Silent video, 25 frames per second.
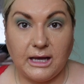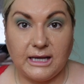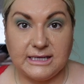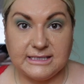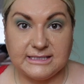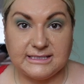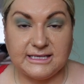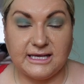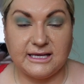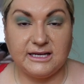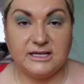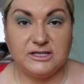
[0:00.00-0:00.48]
I
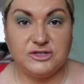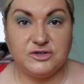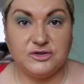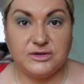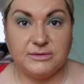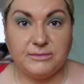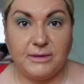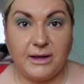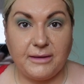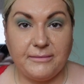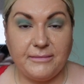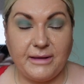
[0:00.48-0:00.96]
started
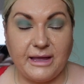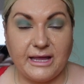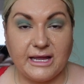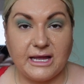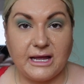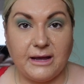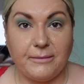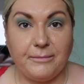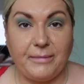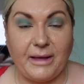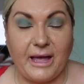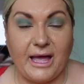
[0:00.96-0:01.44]
doing my
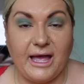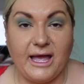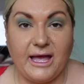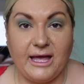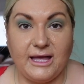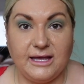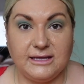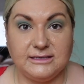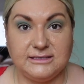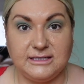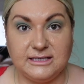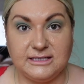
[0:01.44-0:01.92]
makeup
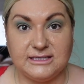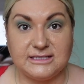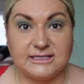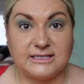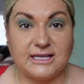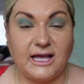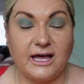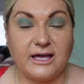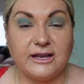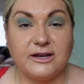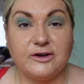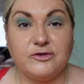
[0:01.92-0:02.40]
and it
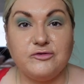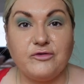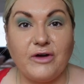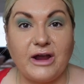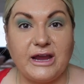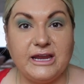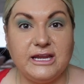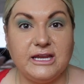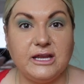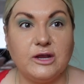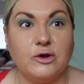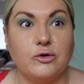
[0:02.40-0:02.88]
started
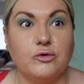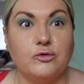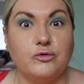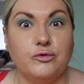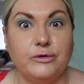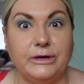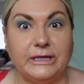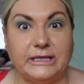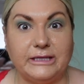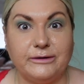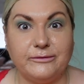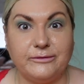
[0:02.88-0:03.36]
raining
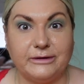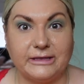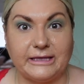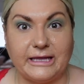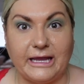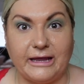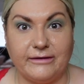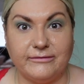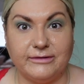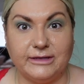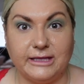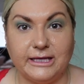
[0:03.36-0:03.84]
really, really
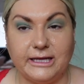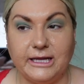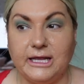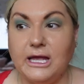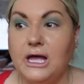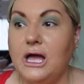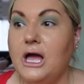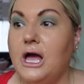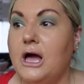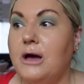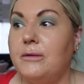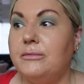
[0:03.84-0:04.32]
heavily.
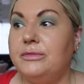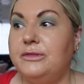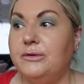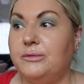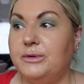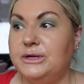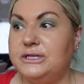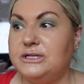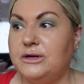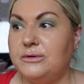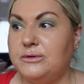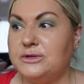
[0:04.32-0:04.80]
The
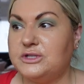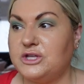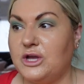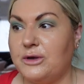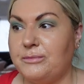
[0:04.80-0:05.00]
window was